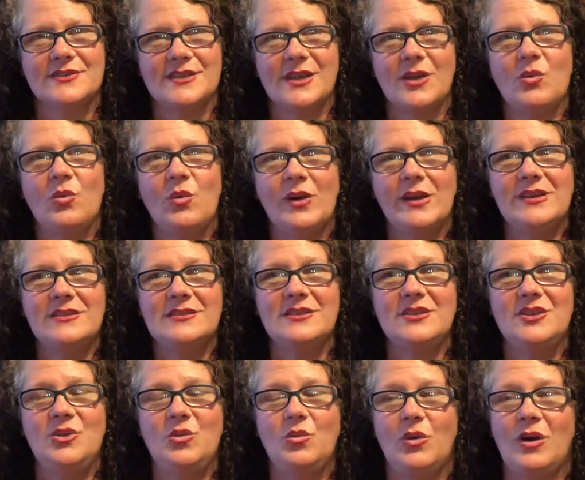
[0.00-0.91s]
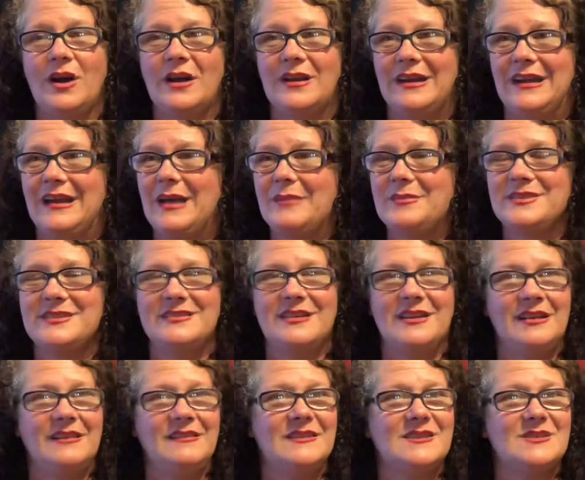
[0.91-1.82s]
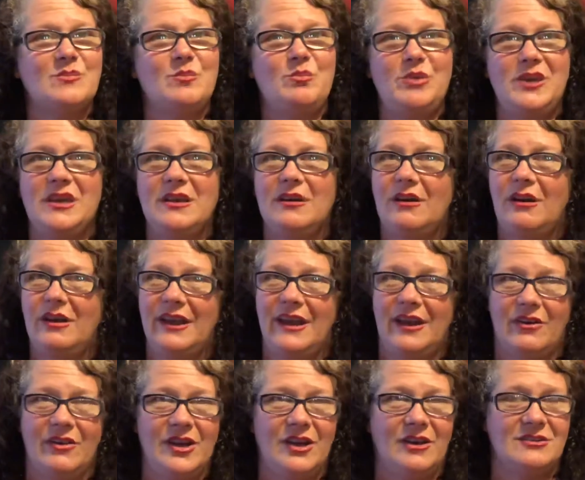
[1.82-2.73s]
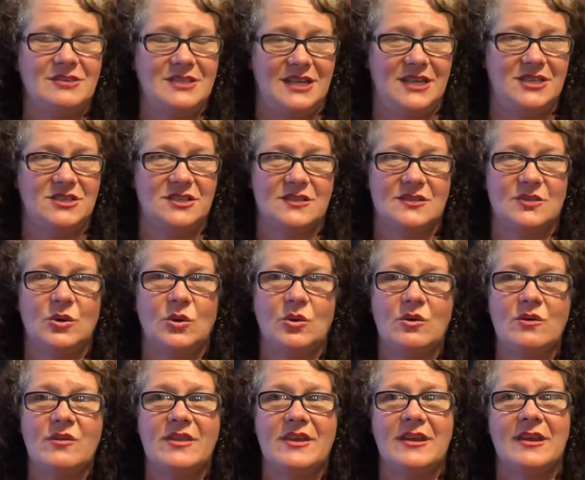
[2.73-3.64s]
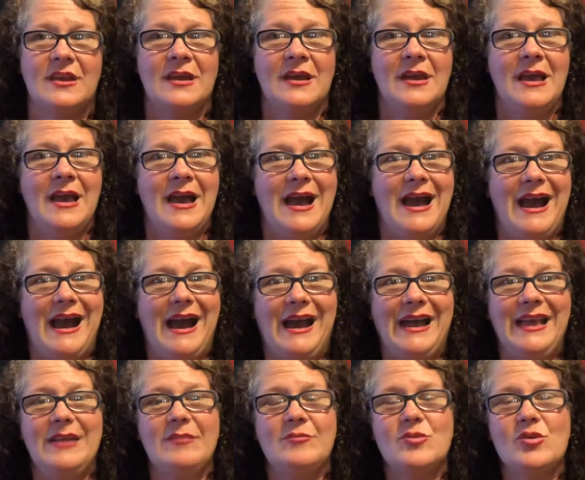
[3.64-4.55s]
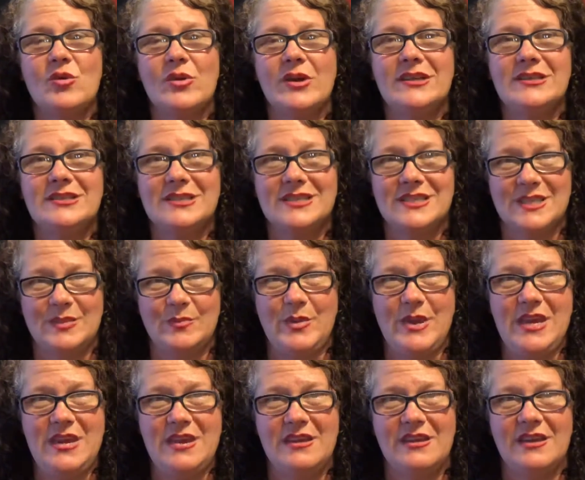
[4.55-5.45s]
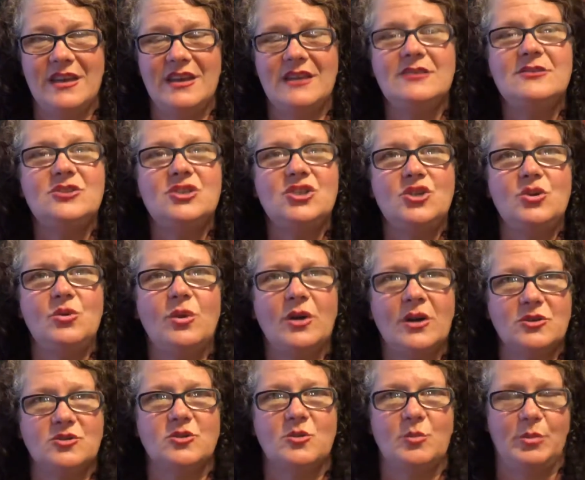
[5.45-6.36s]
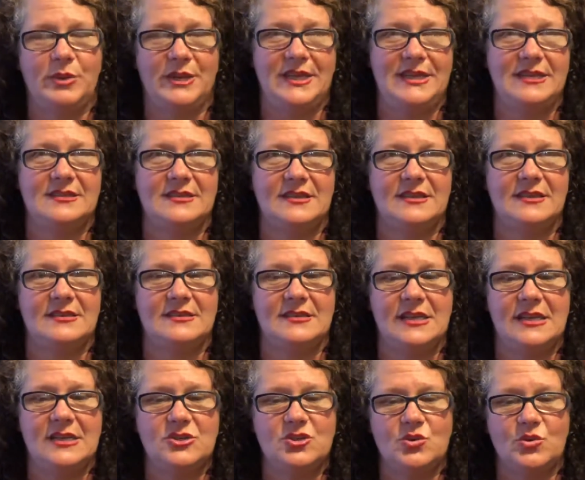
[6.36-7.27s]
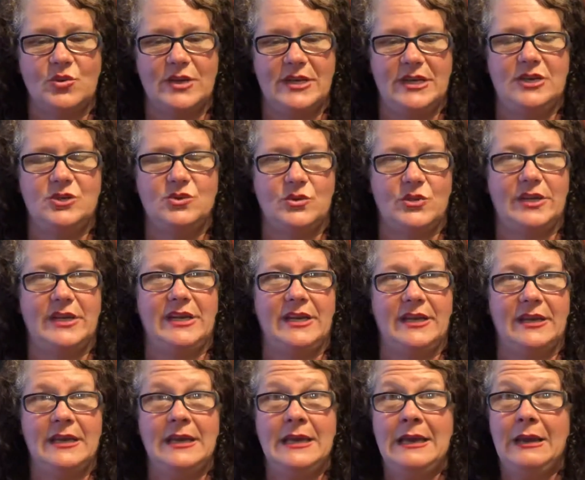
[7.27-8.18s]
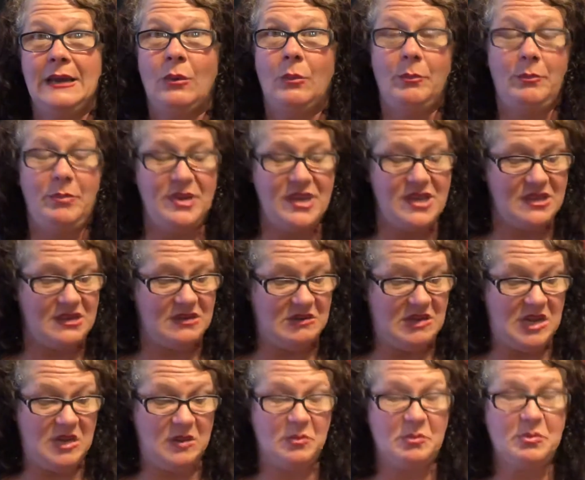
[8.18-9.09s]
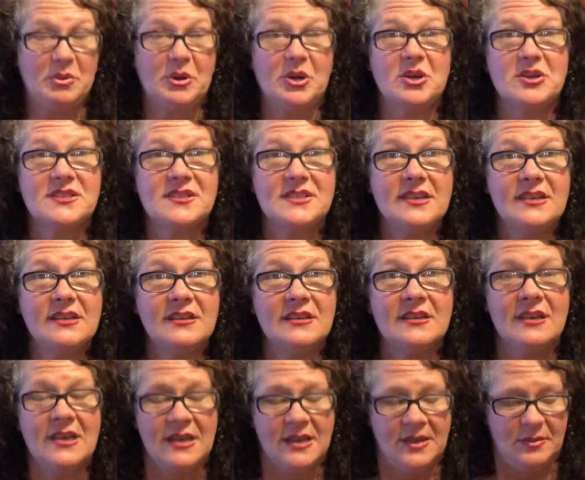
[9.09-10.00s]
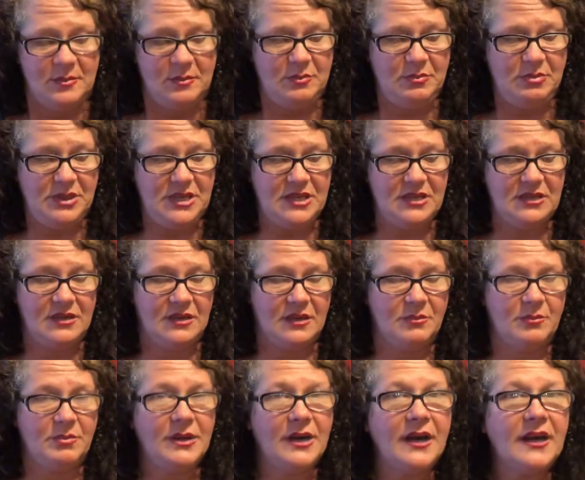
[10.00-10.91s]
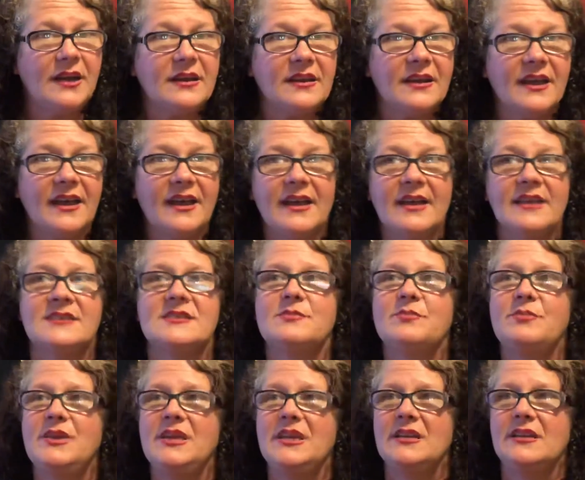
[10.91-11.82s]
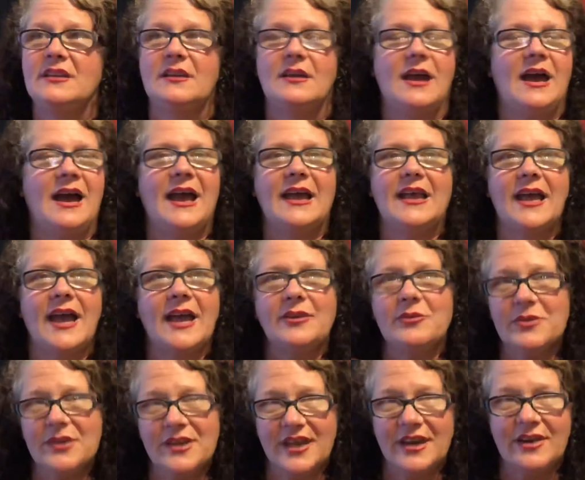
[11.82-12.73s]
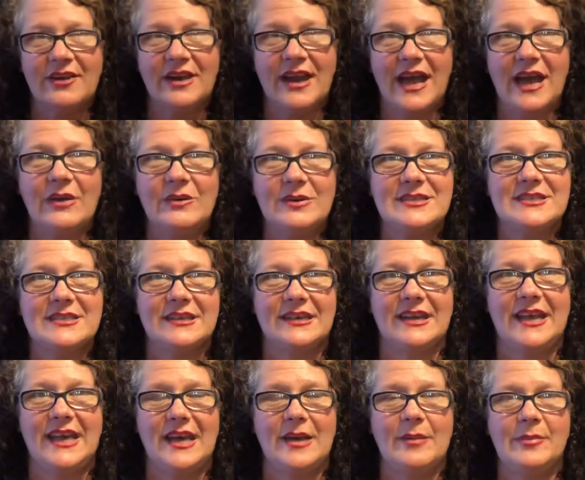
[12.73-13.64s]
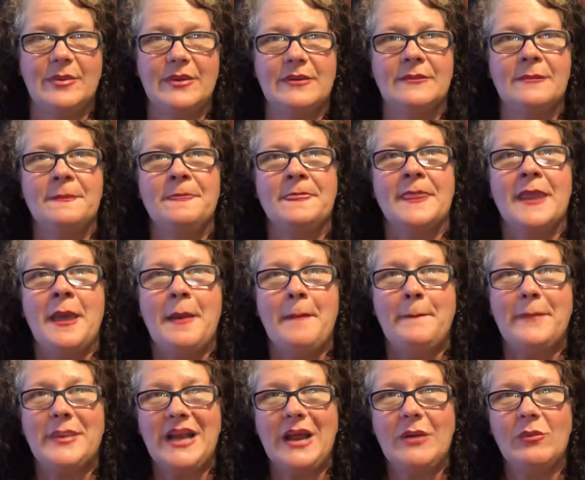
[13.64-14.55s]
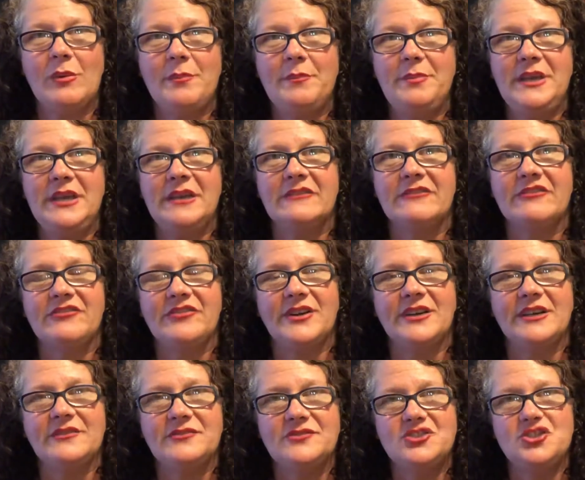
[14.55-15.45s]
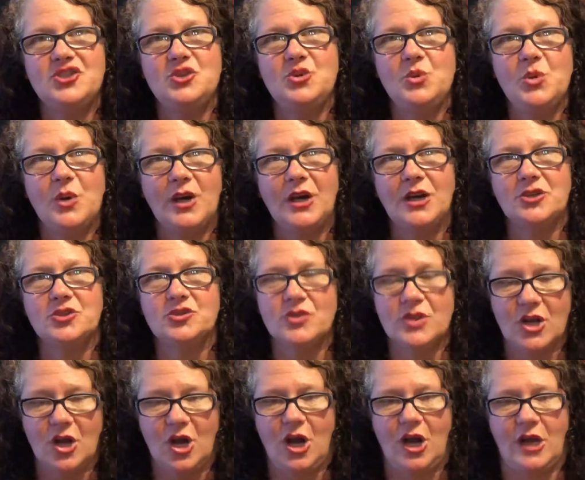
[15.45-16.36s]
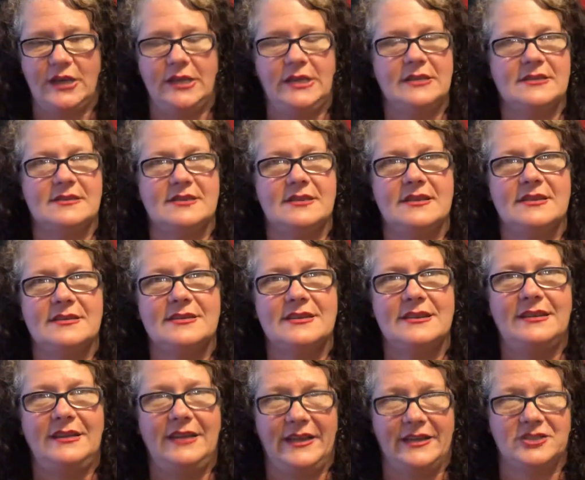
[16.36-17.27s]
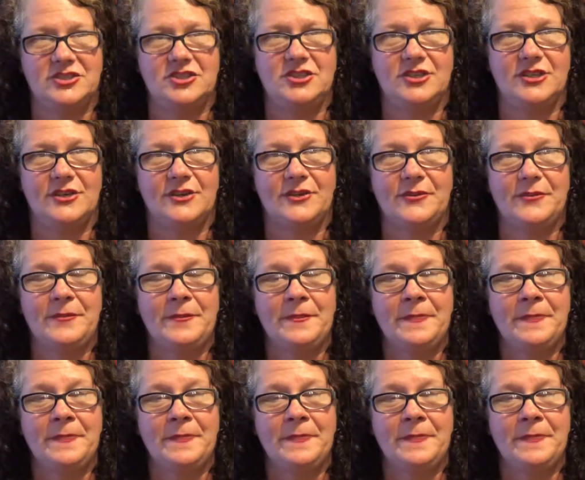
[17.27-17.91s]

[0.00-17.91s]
Like, what is it you want? And I'm setting this big, hairy, audacious goal that I am going to speak in 200 places in 2020, be it in person, be it on podcasts, be it, I don't care how it's going to happen, but I will be in front of 200 audiences next year.